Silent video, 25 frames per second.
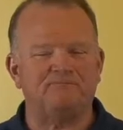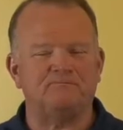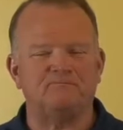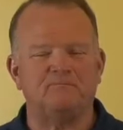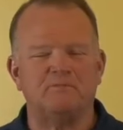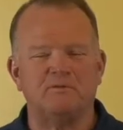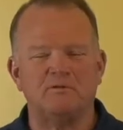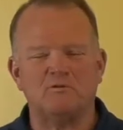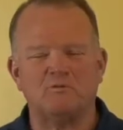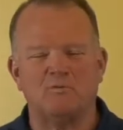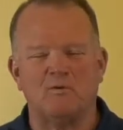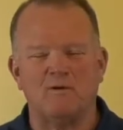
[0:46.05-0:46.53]

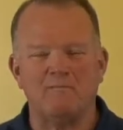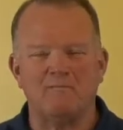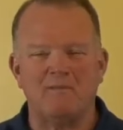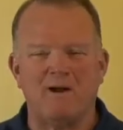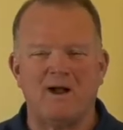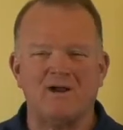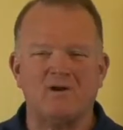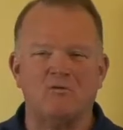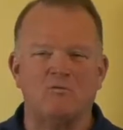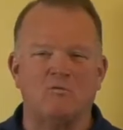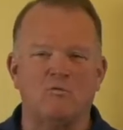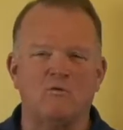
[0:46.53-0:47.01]
between
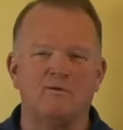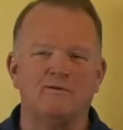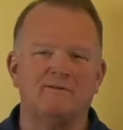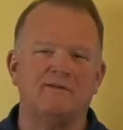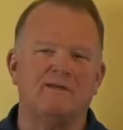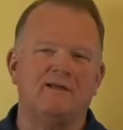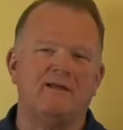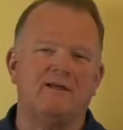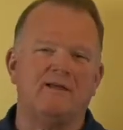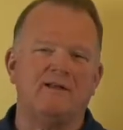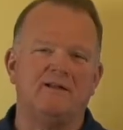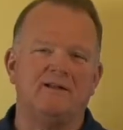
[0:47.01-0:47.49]
my
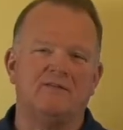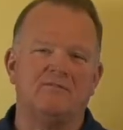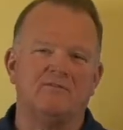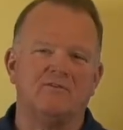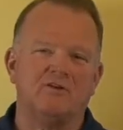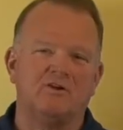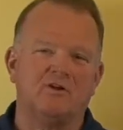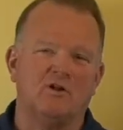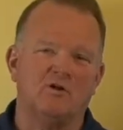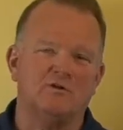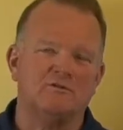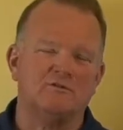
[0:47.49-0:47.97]
quarantine and
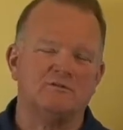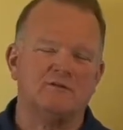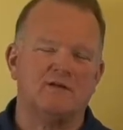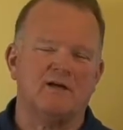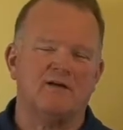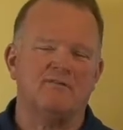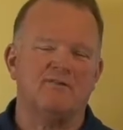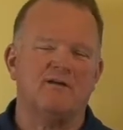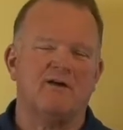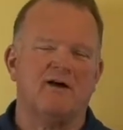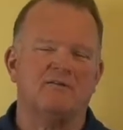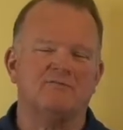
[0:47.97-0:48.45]
the closing
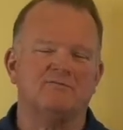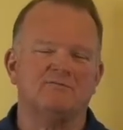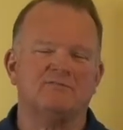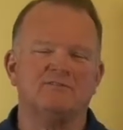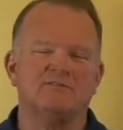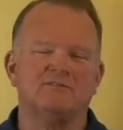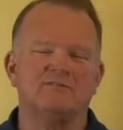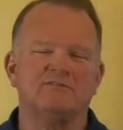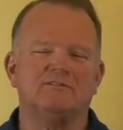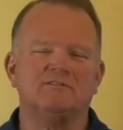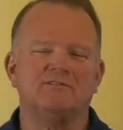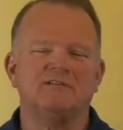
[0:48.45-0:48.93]
of the
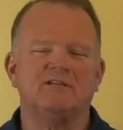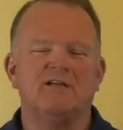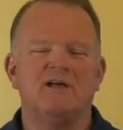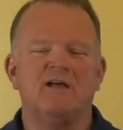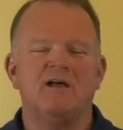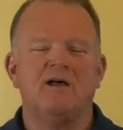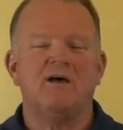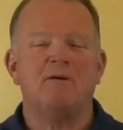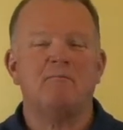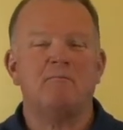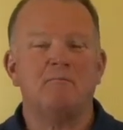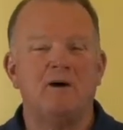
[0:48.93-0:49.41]
offices.
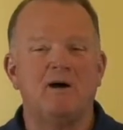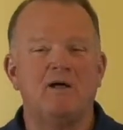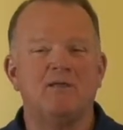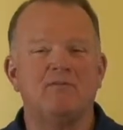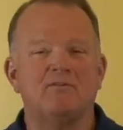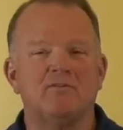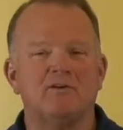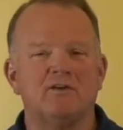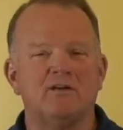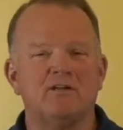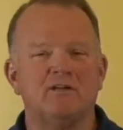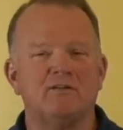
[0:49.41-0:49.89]

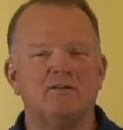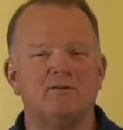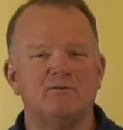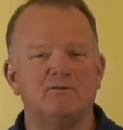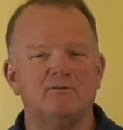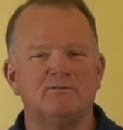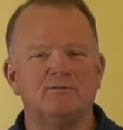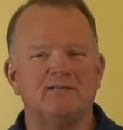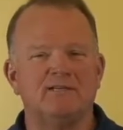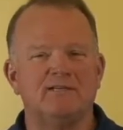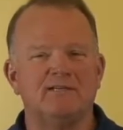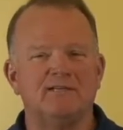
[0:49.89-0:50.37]
But the good
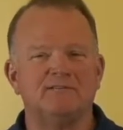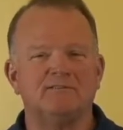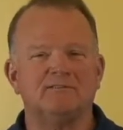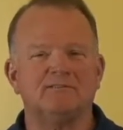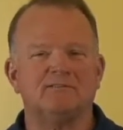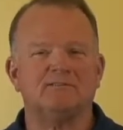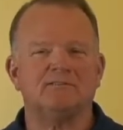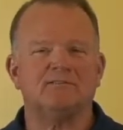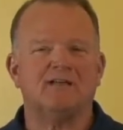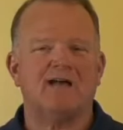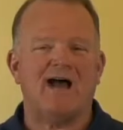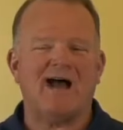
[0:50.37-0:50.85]
news
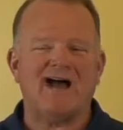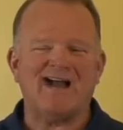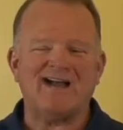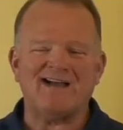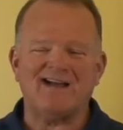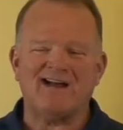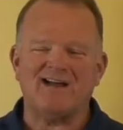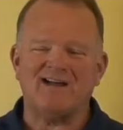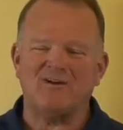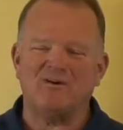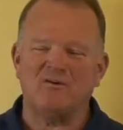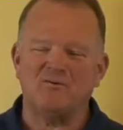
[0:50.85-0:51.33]
is I
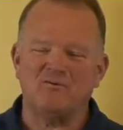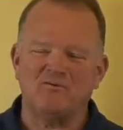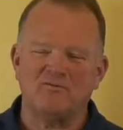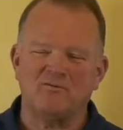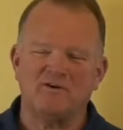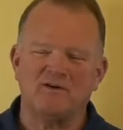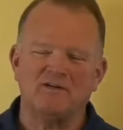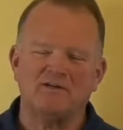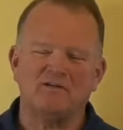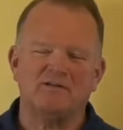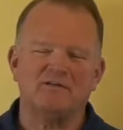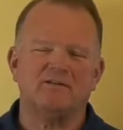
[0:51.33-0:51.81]
got
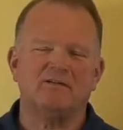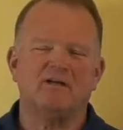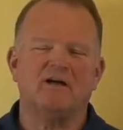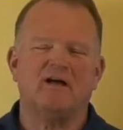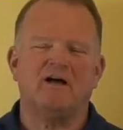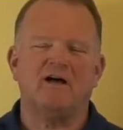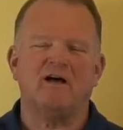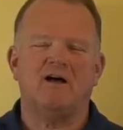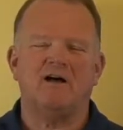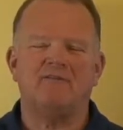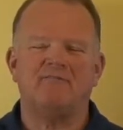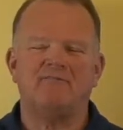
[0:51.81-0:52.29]
over it,
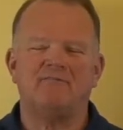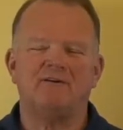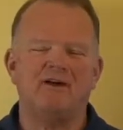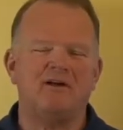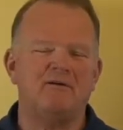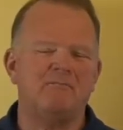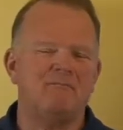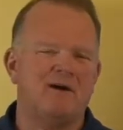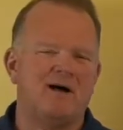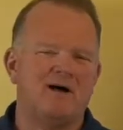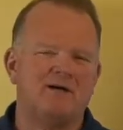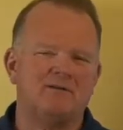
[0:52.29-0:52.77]
uh,
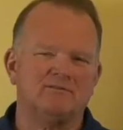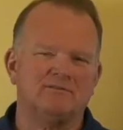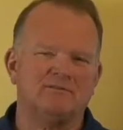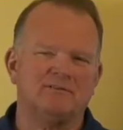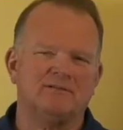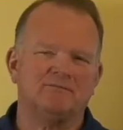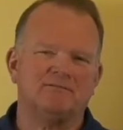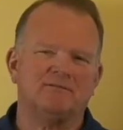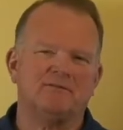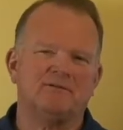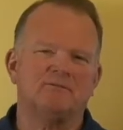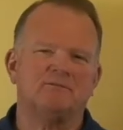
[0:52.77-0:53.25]
very mild
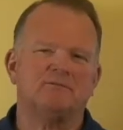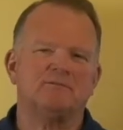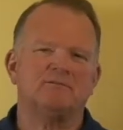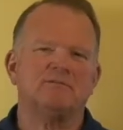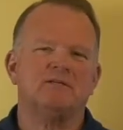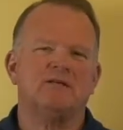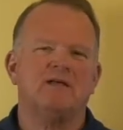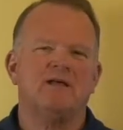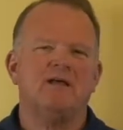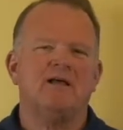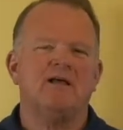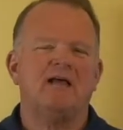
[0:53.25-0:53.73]

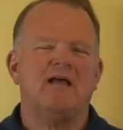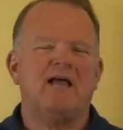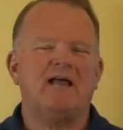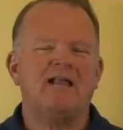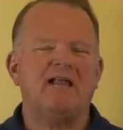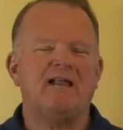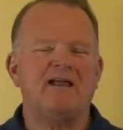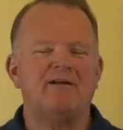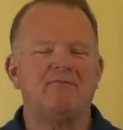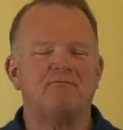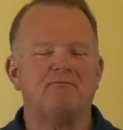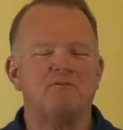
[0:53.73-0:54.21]
symptoms,
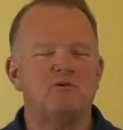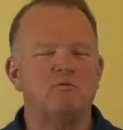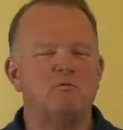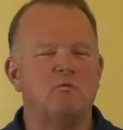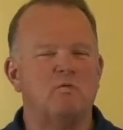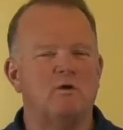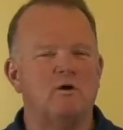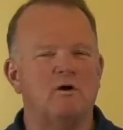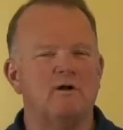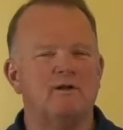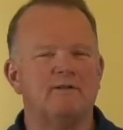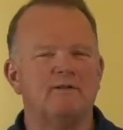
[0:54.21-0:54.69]
and
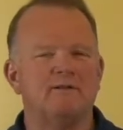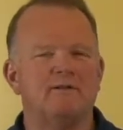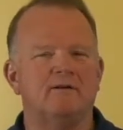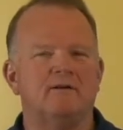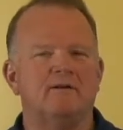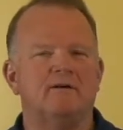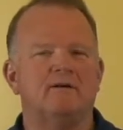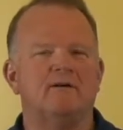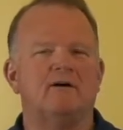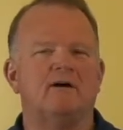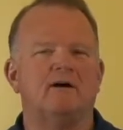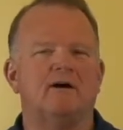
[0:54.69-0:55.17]

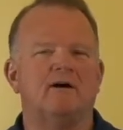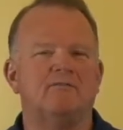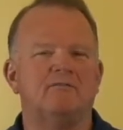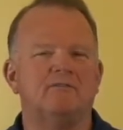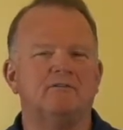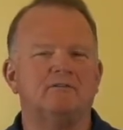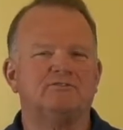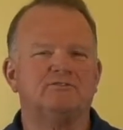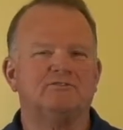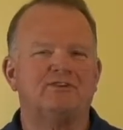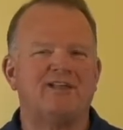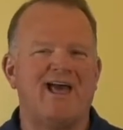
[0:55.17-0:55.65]
everyone of
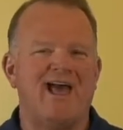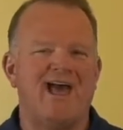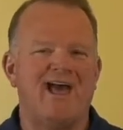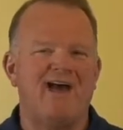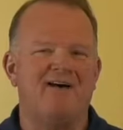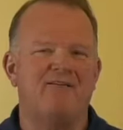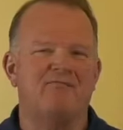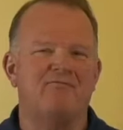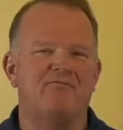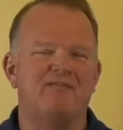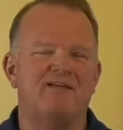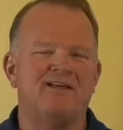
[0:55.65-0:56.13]
the
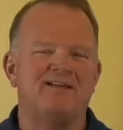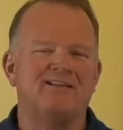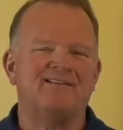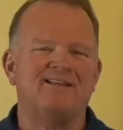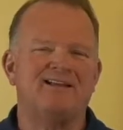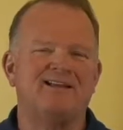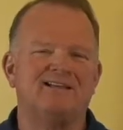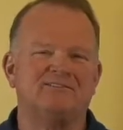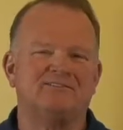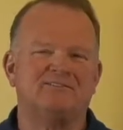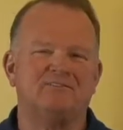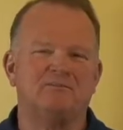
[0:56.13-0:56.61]
staff that
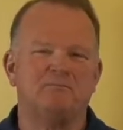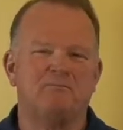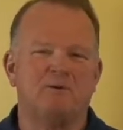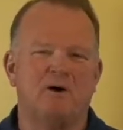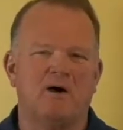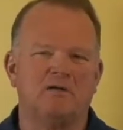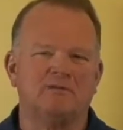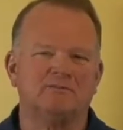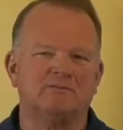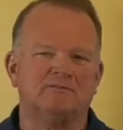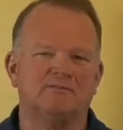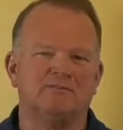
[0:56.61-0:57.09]
tested
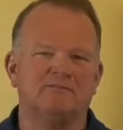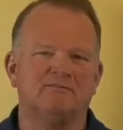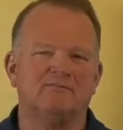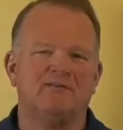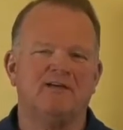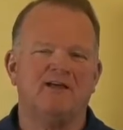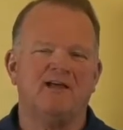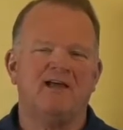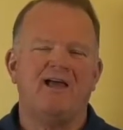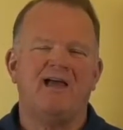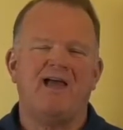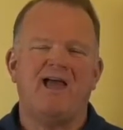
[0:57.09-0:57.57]
positive
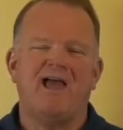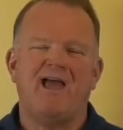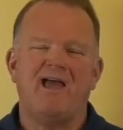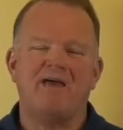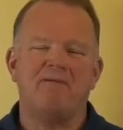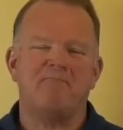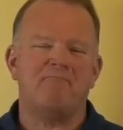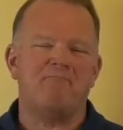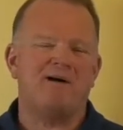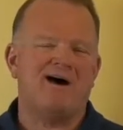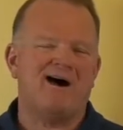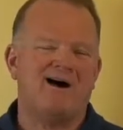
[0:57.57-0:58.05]

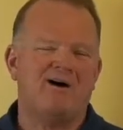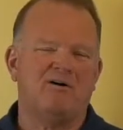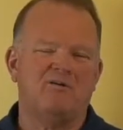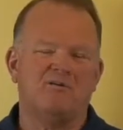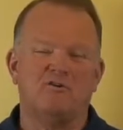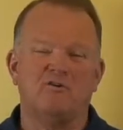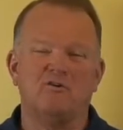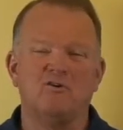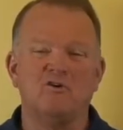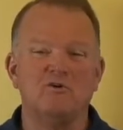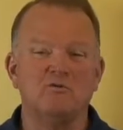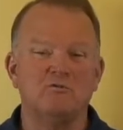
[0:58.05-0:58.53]
had mild
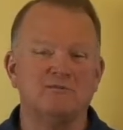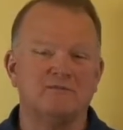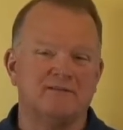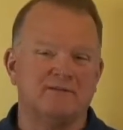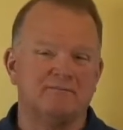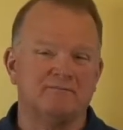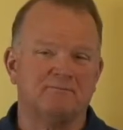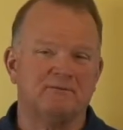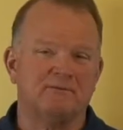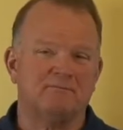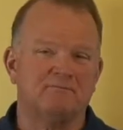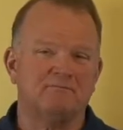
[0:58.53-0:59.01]
or no
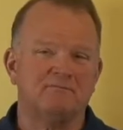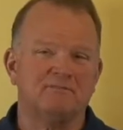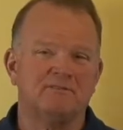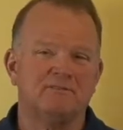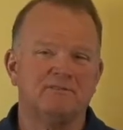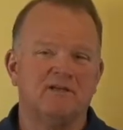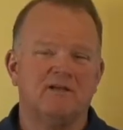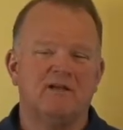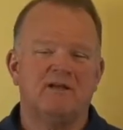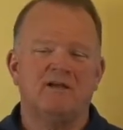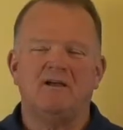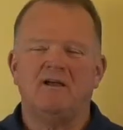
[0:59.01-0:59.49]

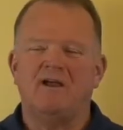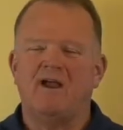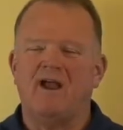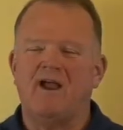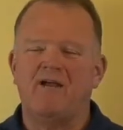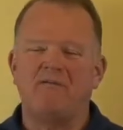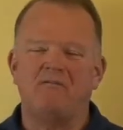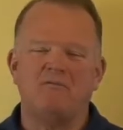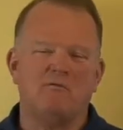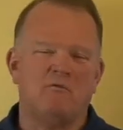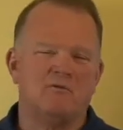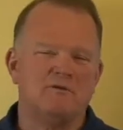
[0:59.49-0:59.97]
symptoms.
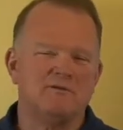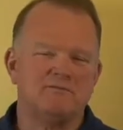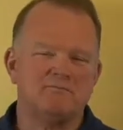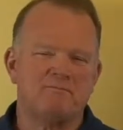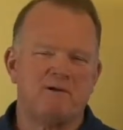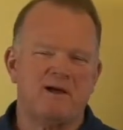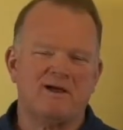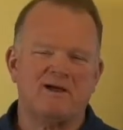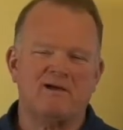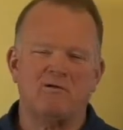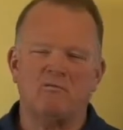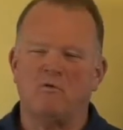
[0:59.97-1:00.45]
Everyone's
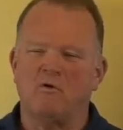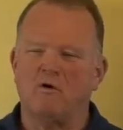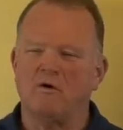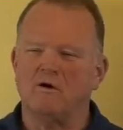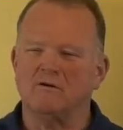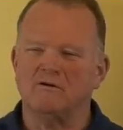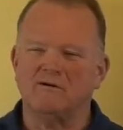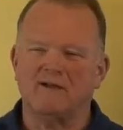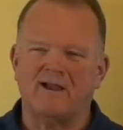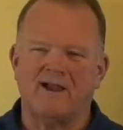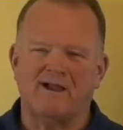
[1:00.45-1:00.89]
back at work,